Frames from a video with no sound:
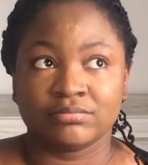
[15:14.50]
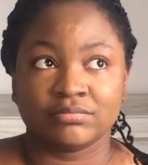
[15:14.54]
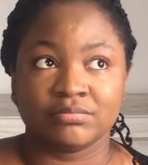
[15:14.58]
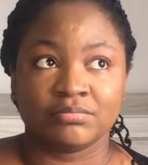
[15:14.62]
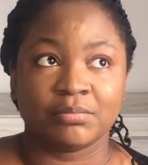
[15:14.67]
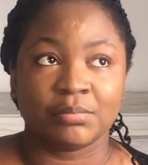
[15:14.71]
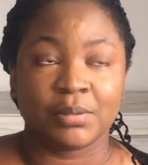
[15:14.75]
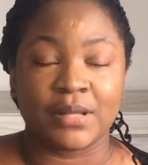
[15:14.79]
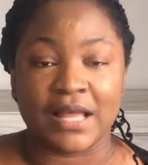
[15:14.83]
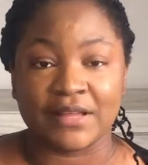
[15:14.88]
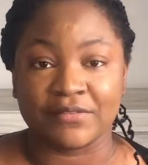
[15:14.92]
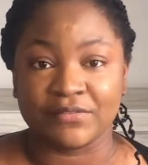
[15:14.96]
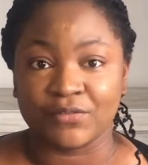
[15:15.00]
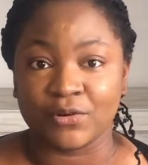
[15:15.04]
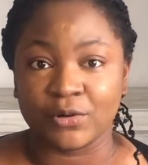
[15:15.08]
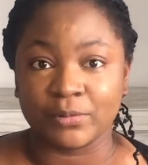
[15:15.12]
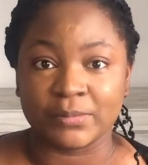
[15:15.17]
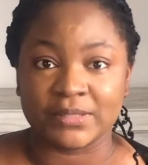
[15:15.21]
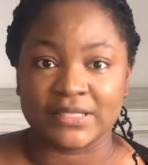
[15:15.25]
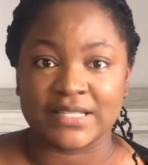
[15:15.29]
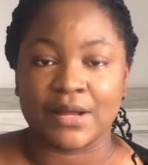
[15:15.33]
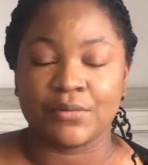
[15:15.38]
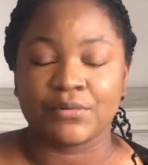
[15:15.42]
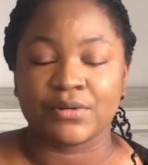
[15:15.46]
platform,
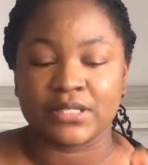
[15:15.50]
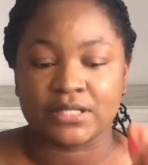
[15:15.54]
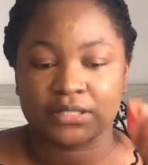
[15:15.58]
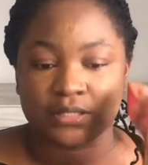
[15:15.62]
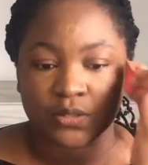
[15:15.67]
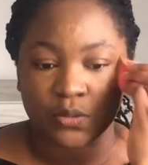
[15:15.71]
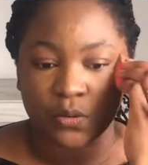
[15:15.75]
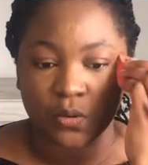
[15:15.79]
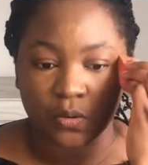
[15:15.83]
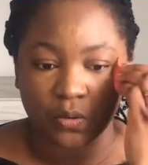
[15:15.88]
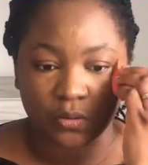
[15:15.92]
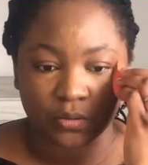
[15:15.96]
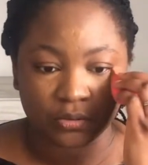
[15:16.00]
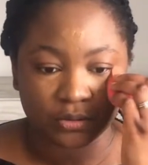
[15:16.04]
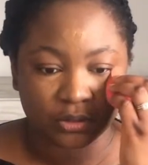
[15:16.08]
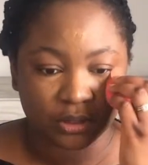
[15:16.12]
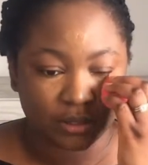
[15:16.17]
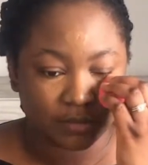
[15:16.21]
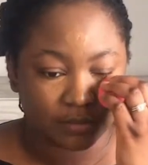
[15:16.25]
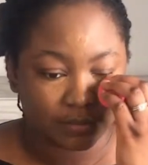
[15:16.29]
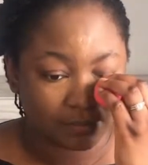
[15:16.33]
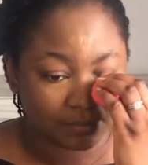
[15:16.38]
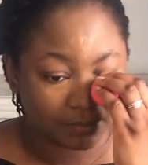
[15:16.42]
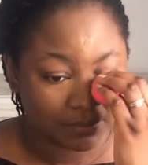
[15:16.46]
is that what it's called,
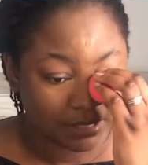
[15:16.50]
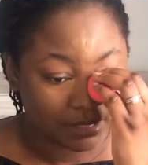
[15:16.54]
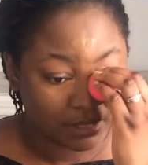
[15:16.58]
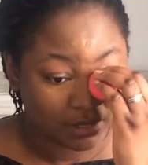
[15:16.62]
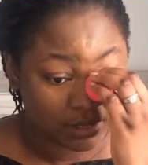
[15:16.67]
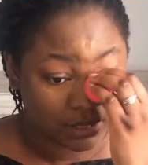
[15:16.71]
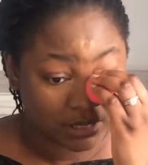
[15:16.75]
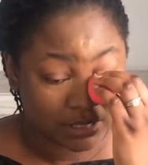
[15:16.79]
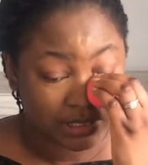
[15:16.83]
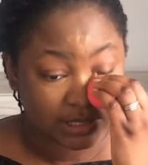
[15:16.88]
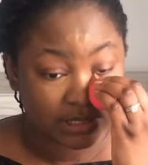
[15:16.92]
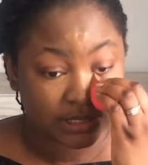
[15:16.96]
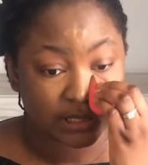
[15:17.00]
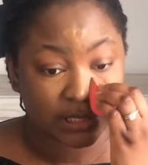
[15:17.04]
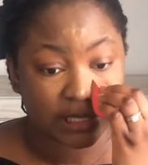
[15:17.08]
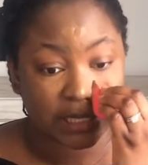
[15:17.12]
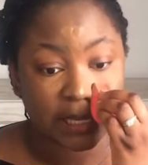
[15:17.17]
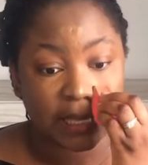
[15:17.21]
because